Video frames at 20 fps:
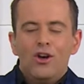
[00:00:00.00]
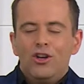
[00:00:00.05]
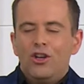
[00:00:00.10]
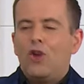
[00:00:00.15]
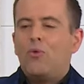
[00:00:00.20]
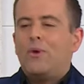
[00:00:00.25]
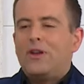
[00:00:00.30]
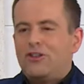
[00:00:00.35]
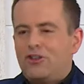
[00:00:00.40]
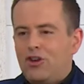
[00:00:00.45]
You
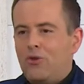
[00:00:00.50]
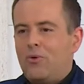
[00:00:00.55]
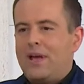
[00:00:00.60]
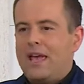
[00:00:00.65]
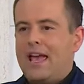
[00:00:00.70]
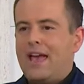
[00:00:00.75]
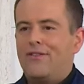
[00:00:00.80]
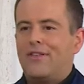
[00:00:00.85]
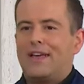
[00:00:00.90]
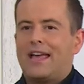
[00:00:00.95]
know, we do
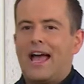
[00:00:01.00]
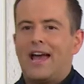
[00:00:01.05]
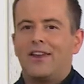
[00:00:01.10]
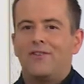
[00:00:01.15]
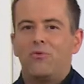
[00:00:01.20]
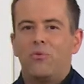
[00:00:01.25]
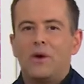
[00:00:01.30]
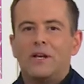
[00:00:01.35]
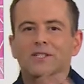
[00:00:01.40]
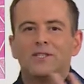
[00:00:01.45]
hear the kind
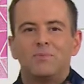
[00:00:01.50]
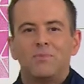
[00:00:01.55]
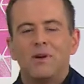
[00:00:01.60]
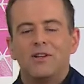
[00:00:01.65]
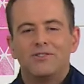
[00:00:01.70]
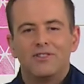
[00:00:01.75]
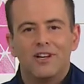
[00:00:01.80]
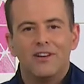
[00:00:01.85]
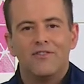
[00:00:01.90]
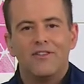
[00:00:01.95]
of
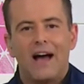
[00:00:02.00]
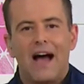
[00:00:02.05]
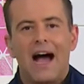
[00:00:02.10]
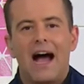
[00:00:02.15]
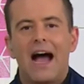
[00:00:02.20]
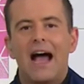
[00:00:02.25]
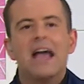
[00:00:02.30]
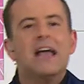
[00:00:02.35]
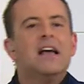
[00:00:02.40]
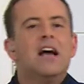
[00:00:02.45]
whispers of,
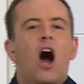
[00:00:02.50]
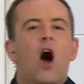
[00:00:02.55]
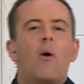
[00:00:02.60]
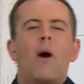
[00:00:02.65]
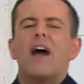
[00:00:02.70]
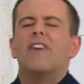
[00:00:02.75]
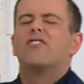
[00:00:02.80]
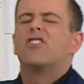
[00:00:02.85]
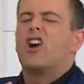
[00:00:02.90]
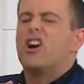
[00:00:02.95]
ah, oh,
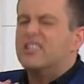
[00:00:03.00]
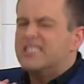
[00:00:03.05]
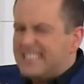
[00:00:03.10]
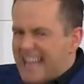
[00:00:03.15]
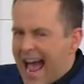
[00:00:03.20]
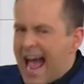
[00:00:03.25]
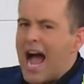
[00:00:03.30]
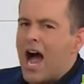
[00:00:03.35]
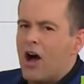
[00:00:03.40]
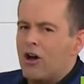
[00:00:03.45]
I've cut
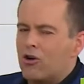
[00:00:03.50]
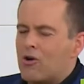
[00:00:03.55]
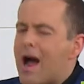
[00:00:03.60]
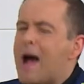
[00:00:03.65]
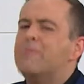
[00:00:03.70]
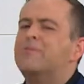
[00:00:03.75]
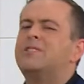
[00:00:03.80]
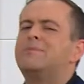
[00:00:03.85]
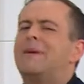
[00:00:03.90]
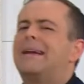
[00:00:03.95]
down, or
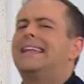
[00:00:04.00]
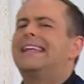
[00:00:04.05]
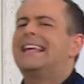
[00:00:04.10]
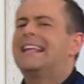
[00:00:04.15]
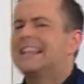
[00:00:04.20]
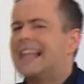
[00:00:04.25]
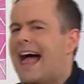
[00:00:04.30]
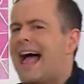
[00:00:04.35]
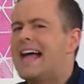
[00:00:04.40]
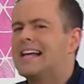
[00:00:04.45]
I'm
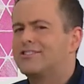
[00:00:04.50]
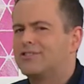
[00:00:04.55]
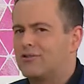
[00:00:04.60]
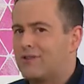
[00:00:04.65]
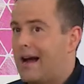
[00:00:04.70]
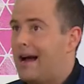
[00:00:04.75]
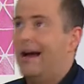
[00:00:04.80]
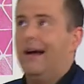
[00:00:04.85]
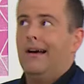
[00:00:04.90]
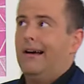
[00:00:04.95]
spending less,
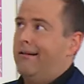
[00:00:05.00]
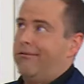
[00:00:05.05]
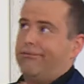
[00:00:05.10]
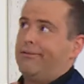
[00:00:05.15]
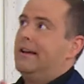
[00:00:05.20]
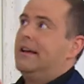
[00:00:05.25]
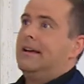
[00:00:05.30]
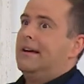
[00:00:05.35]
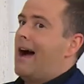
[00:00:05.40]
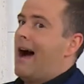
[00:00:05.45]
or I,
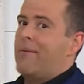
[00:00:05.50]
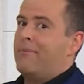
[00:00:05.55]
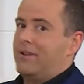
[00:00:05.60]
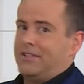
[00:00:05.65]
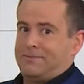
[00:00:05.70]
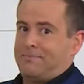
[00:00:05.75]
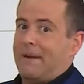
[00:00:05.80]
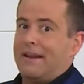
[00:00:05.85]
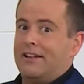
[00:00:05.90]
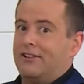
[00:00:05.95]
ah, I'm
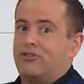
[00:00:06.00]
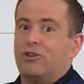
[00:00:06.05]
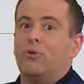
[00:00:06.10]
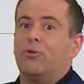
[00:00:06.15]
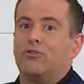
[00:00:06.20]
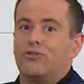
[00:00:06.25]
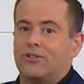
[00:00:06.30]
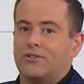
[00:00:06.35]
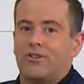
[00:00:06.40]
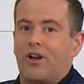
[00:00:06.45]
not spending
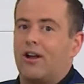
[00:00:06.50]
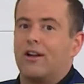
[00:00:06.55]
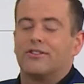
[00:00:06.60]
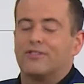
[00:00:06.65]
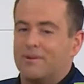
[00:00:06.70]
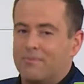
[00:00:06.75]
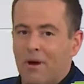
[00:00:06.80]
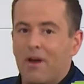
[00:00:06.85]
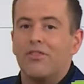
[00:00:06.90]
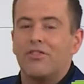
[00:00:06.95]

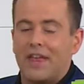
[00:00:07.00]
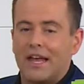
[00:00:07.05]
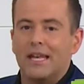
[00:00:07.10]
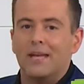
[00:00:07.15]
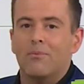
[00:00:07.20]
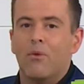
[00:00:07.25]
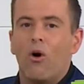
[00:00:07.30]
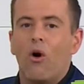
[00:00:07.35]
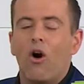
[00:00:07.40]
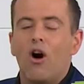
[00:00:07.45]
$200 a month
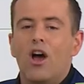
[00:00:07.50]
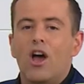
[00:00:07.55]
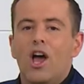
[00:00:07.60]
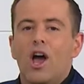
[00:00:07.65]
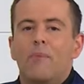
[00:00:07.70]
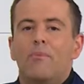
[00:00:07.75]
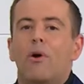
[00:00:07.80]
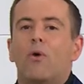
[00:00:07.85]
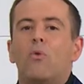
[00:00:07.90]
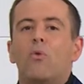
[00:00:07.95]
anymore,
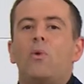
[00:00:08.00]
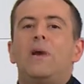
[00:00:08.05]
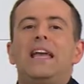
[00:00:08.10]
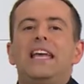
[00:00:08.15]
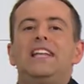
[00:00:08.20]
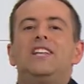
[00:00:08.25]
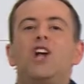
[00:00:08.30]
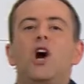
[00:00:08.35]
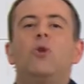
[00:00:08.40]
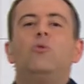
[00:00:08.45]
but
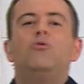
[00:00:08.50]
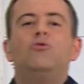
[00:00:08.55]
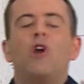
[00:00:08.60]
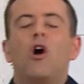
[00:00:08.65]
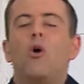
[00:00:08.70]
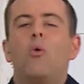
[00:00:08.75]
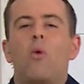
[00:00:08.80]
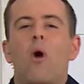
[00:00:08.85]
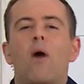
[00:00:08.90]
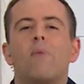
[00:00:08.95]
we don't
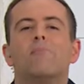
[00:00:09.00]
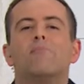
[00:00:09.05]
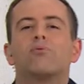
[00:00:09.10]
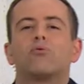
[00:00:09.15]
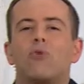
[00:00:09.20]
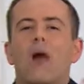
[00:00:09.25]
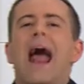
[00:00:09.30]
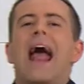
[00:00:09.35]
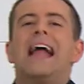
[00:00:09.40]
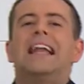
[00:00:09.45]
know what
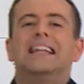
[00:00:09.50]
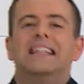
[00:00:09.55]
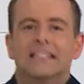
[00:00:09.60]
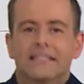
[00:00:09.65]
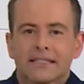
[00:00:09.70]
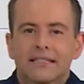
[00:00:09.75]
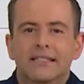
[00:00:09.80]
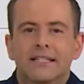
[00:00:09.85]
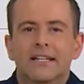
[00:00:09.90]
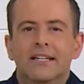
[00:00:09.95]

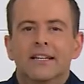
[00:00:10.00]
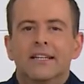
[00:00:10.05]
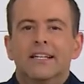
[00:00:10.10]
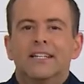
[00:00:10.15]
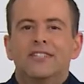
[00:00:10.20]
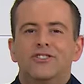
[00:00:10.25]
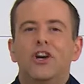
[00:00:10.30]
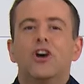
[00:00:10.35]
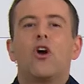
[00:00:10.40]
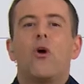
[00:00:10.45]
brand
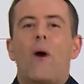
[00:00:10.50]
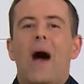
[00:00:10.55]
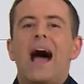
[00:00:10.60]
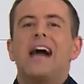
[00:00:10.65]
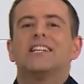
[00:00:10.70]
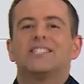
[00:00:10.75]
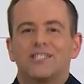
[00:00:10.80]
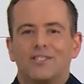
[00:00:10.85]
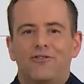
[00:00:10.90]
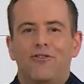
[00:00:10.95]
to go
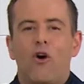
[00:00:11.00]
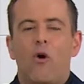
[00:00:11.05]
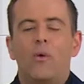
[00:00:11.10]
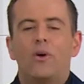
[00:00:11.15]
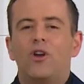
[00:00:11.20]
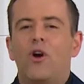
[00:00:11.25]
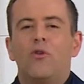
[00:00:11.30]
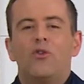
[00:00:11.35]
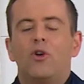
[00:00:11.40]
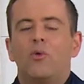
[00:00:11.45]
ask for.
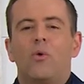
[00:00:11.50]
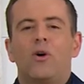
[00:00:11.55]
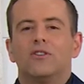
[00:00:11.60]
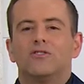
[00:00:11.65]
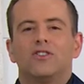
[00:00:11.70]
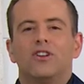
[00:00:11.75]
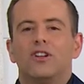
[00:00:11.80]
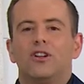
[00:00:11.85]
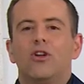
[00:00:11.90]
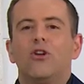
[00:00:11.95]
We don't know
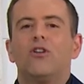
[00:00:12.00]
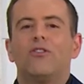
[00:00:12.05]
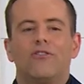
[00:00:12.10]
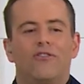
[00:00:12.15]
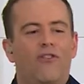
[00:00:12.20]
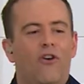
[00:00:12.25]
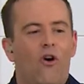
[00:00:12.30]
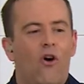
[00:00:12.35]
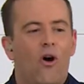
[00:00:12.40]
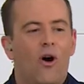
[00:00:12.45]
what to look
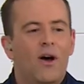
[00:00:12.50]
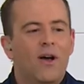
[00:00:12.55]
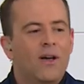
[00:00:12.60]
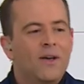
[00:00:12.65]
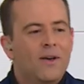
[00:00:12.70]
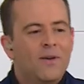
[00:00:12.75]
for.